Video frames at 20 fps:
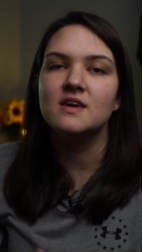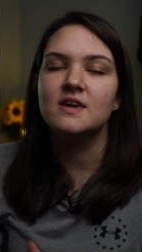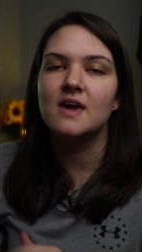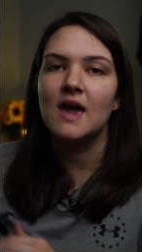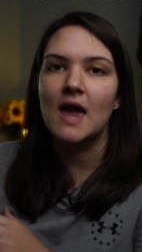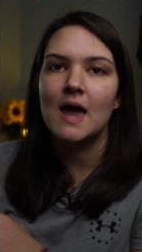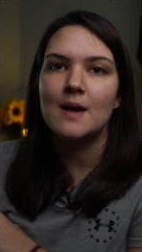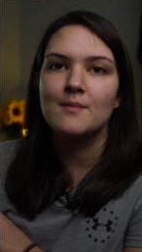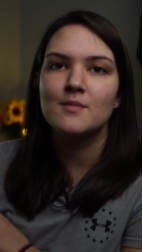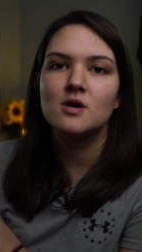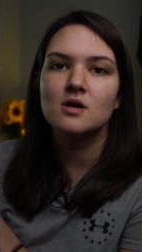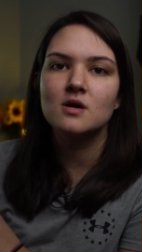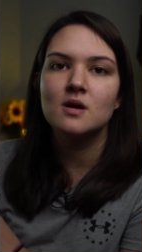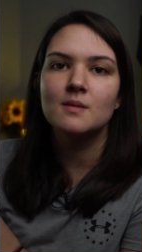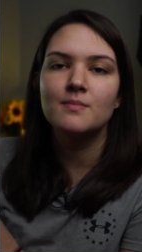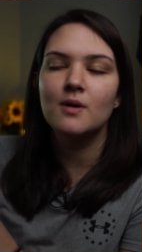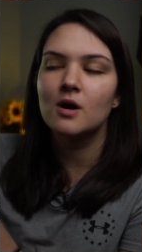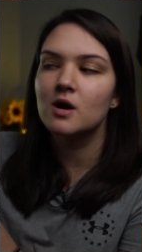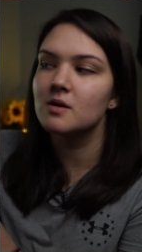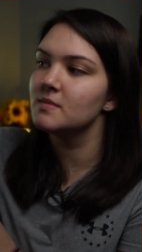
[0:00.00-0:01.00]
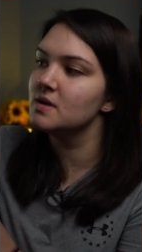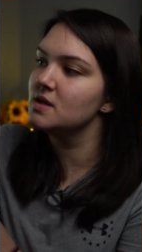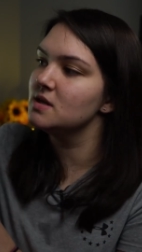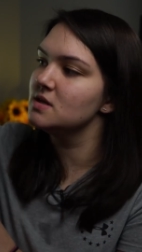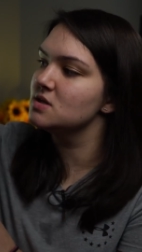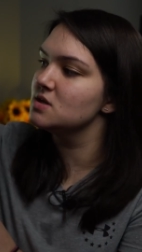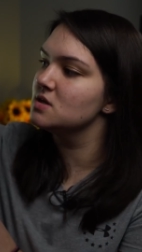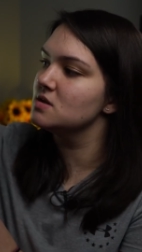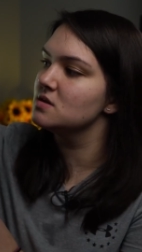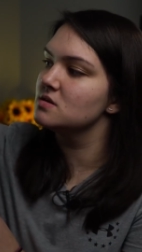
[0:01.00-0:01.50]
camera
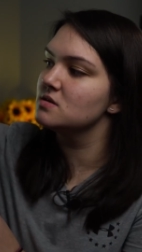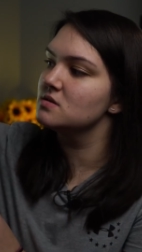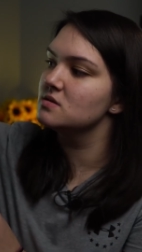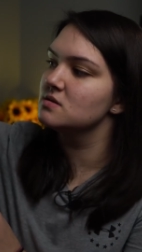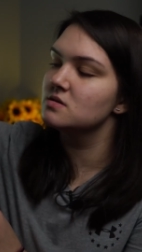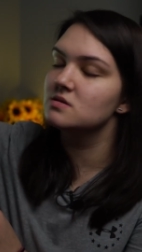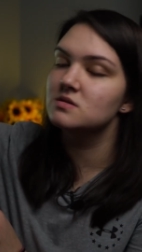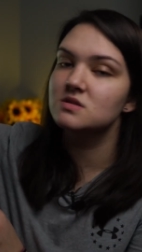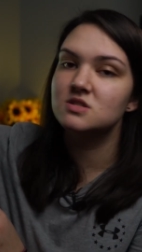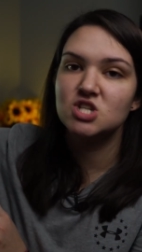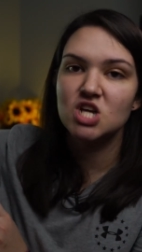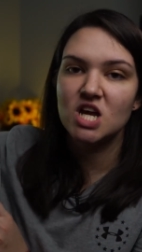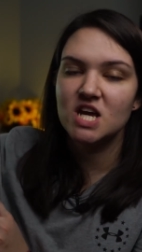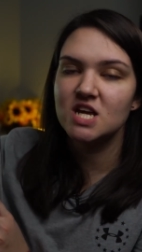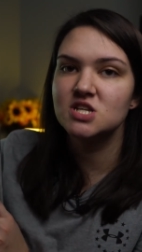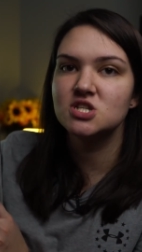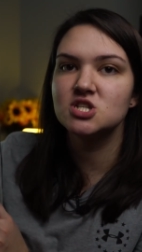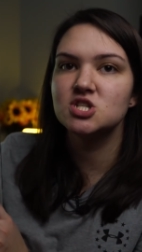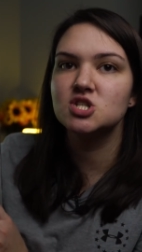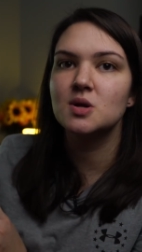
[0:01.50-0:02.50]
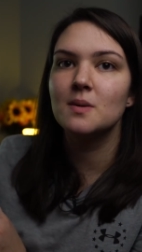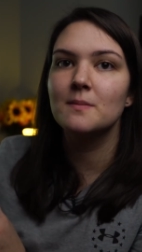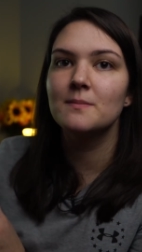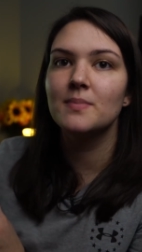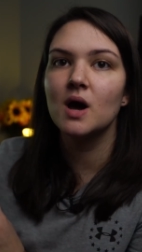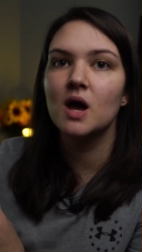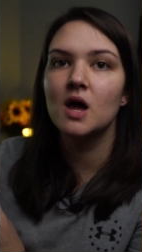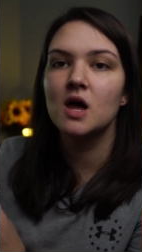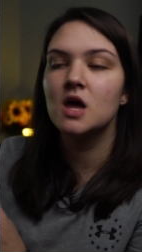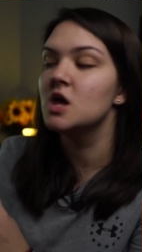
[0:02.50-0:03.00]
compartment changed,
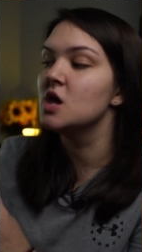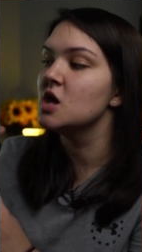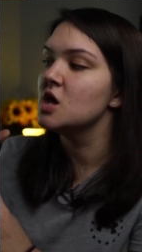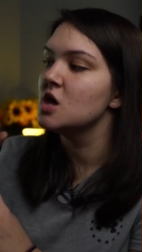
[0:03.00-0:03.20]
but